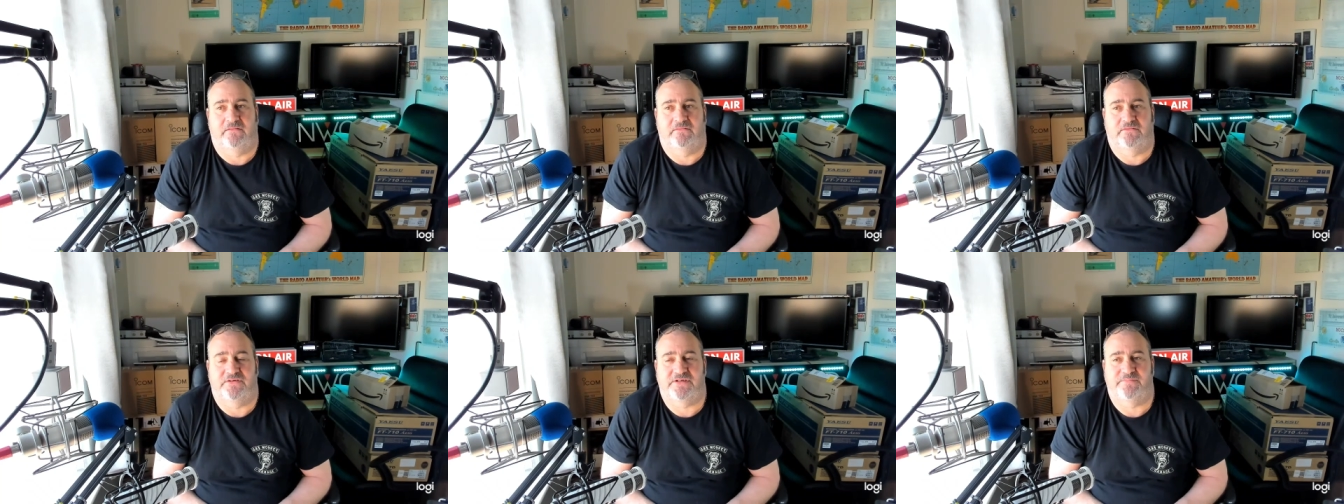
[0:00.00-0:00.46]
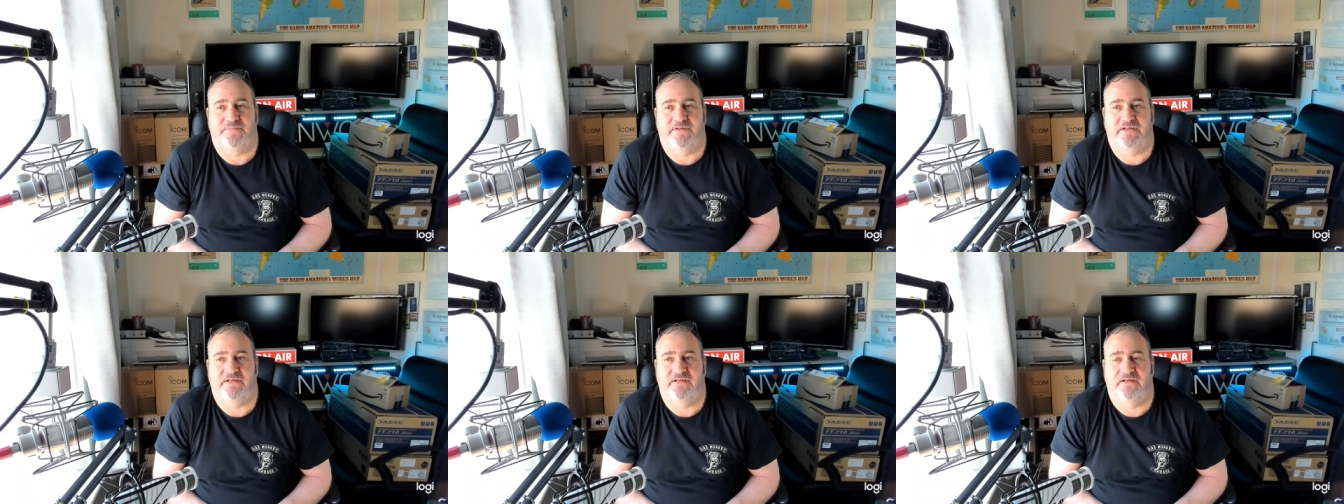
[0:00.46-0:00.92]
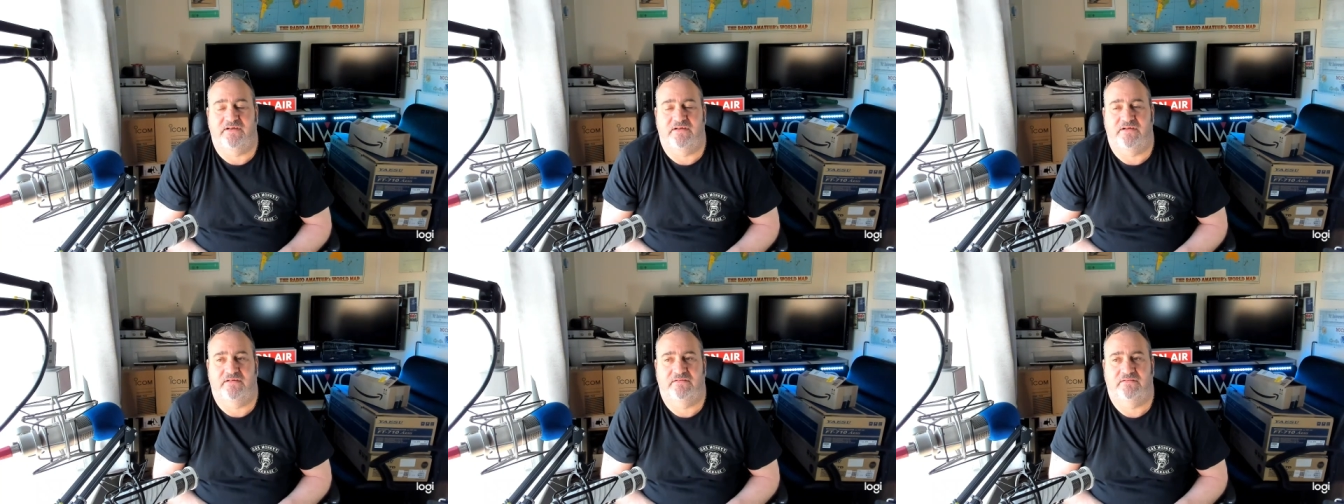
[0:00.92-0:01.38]
Does it be
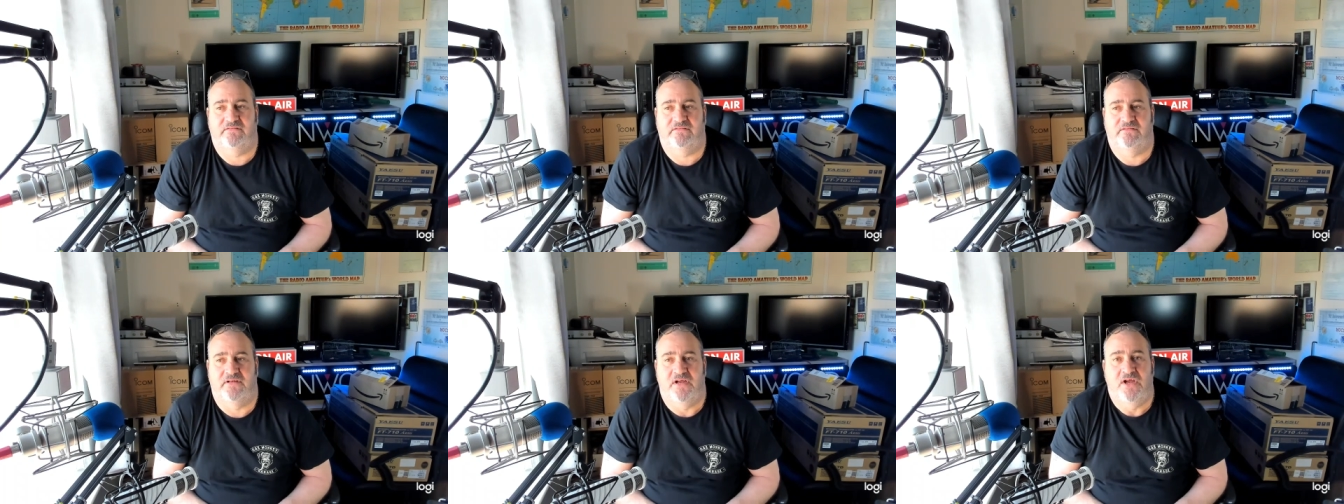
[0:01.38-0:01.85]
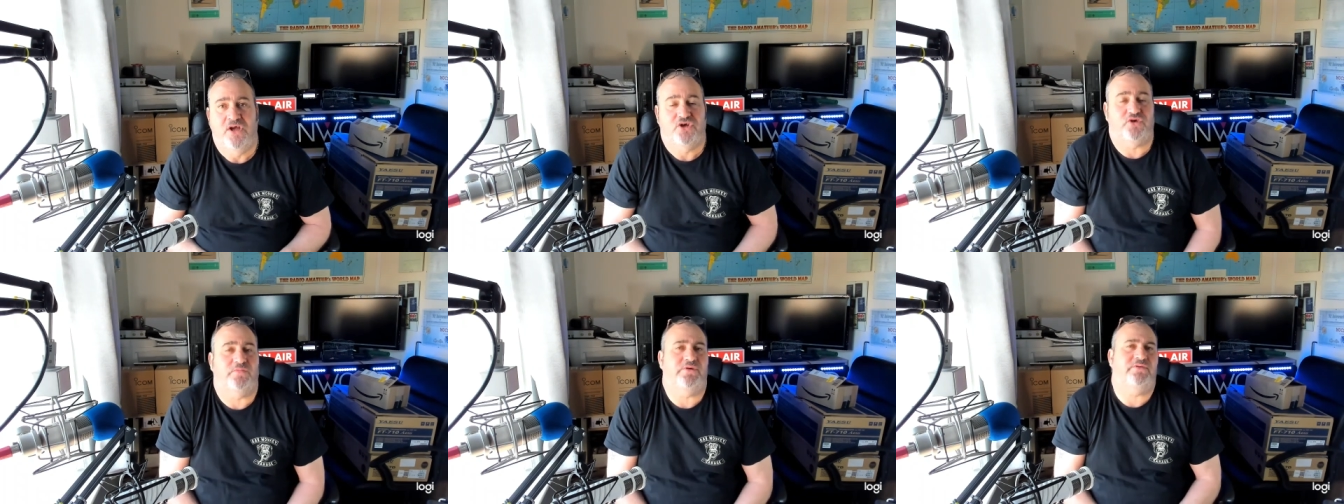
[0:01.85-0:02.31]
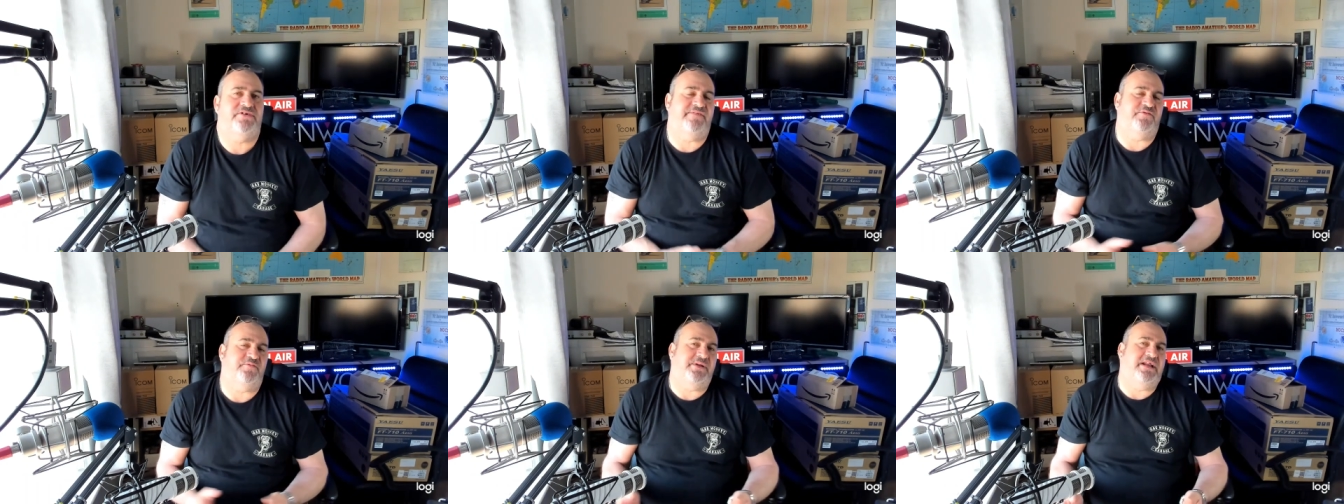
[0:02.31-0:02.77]
uh, somebody who's
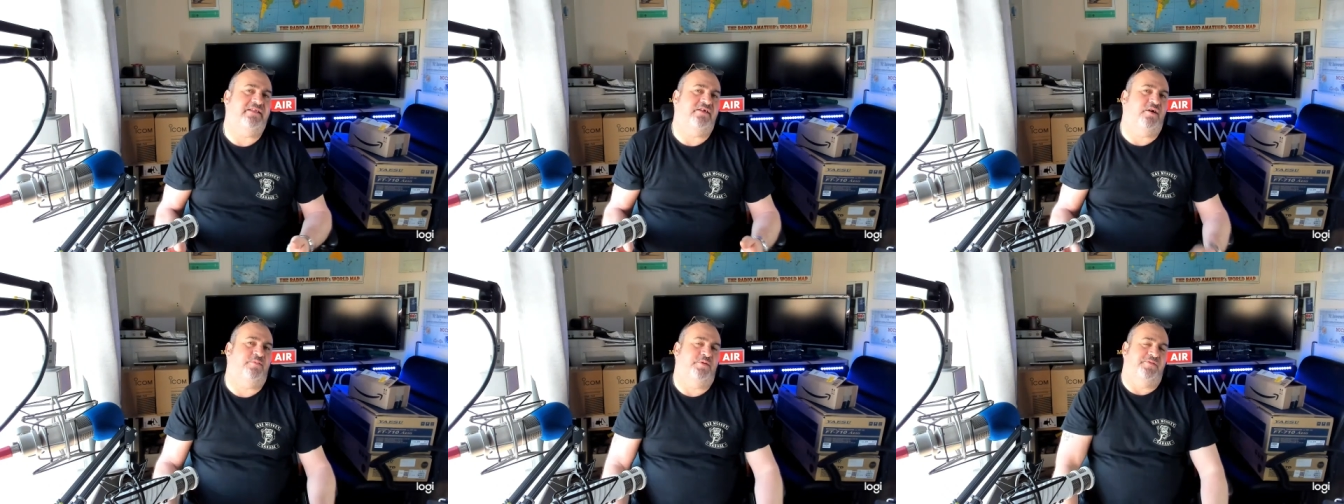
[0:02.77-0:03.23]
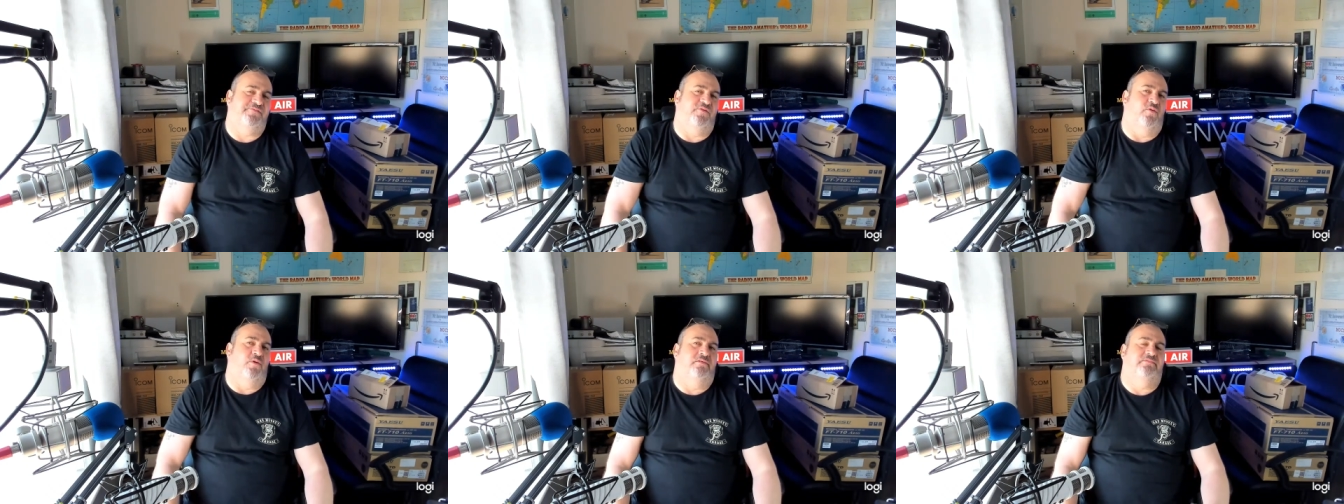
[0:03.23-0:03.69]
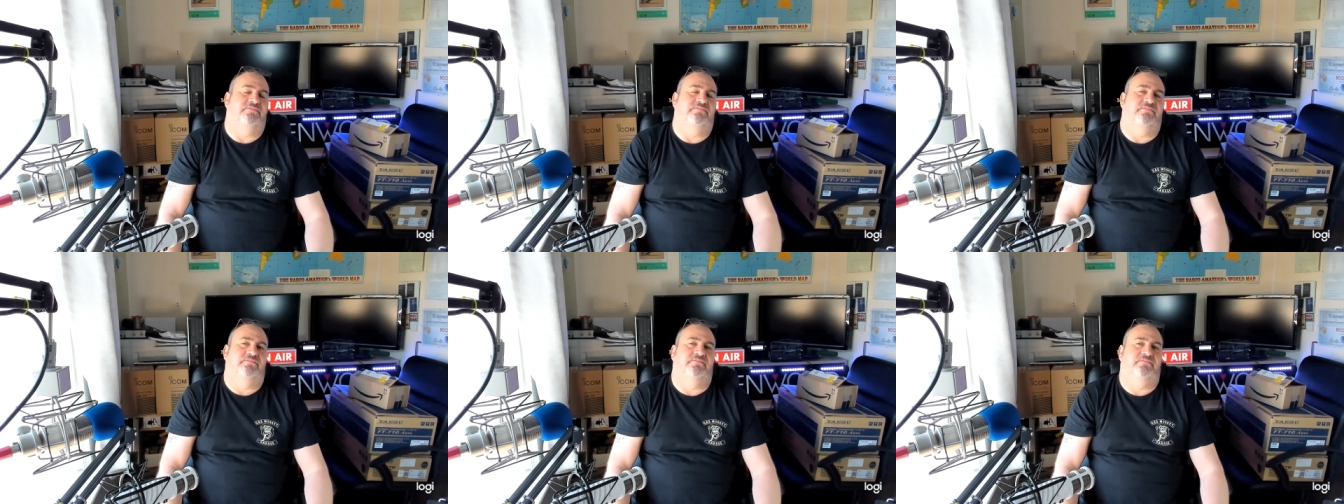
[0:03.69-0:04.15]
never been in the hobby before?
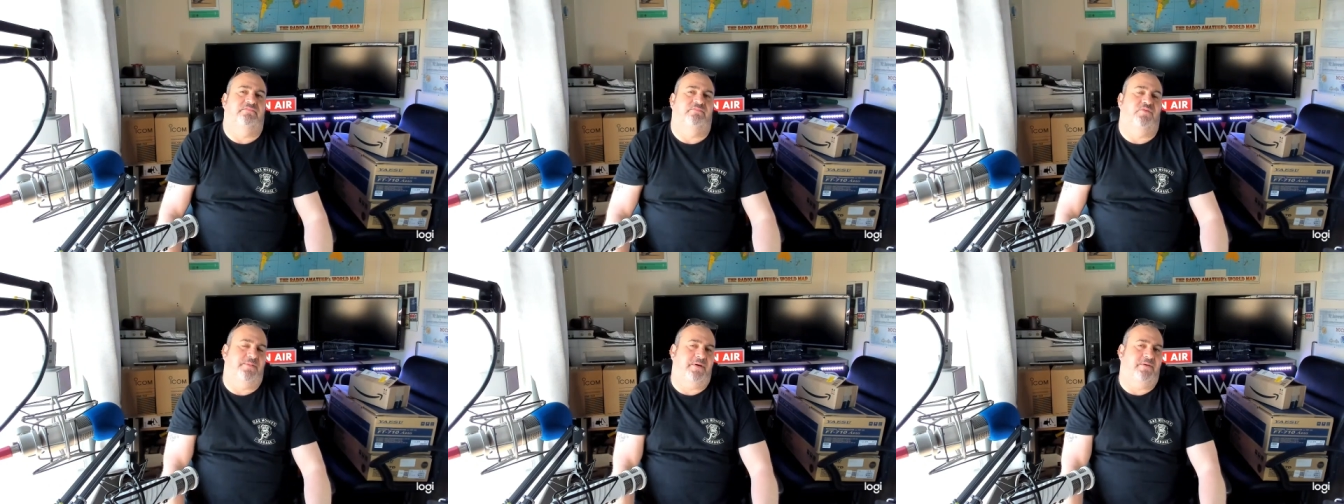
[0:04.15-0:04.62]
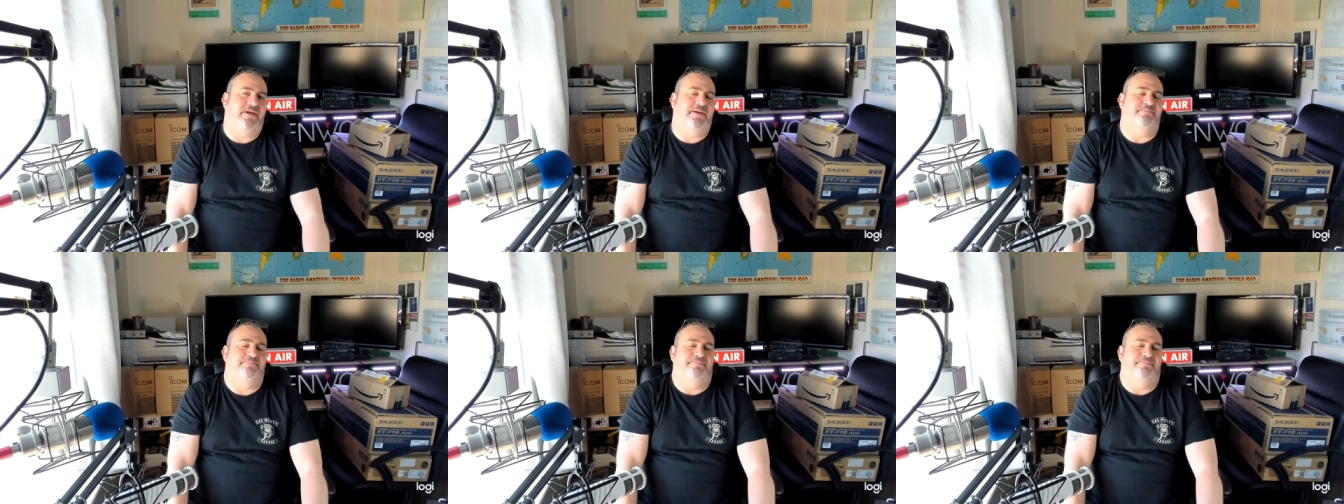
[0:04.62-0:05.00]
What about him?